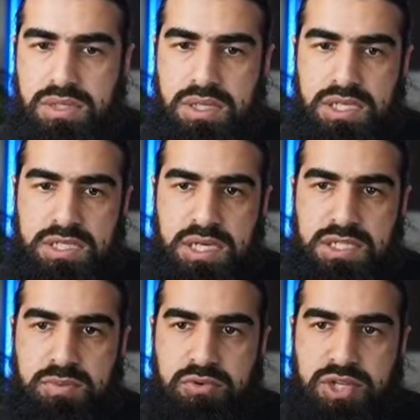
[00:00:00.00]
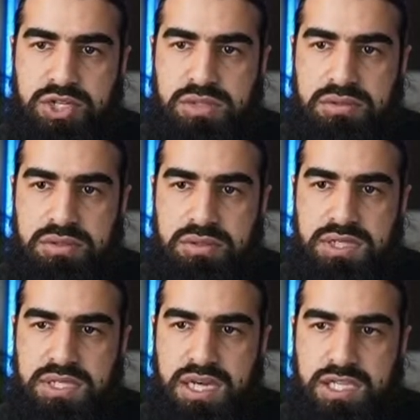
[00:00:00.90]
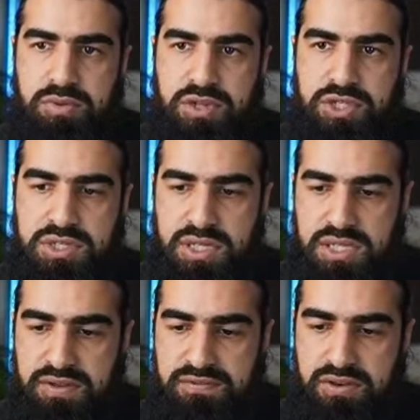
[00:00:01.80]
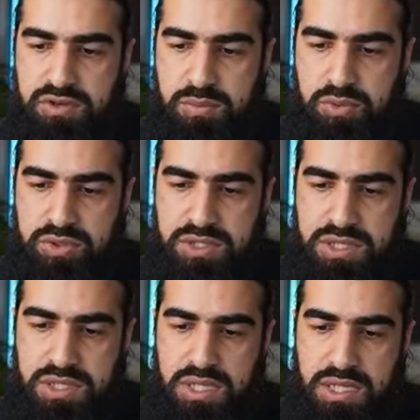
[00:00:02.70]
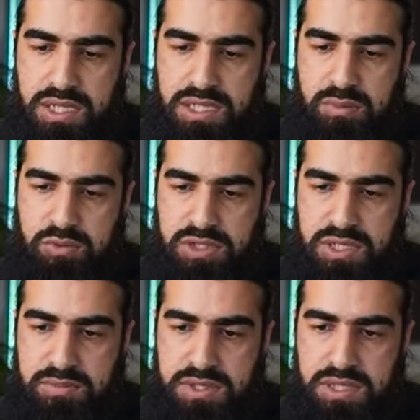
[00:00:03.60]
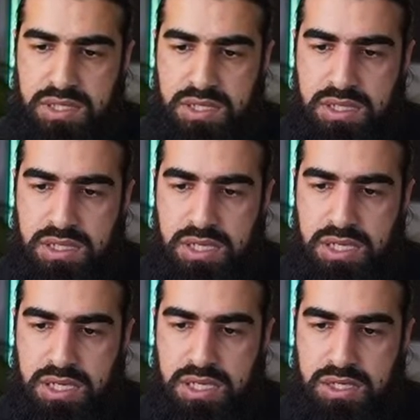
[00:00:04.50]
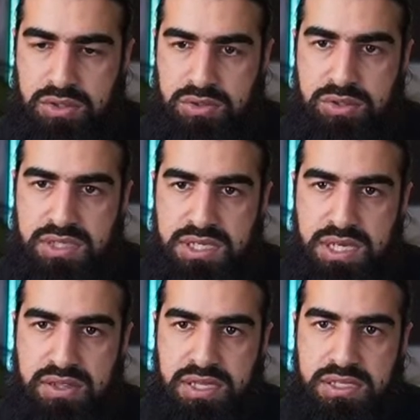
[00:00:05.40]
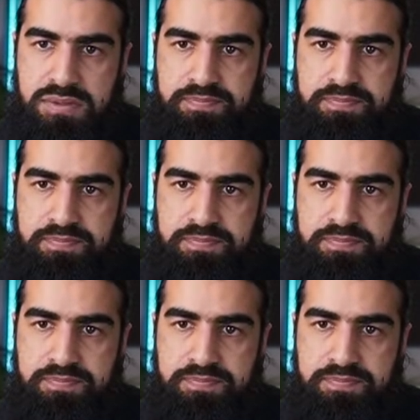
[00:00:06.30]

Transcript: yes, aspiration, these kind of aspirations, I think they're very important that Muslims, uh, you know, do these kind of things.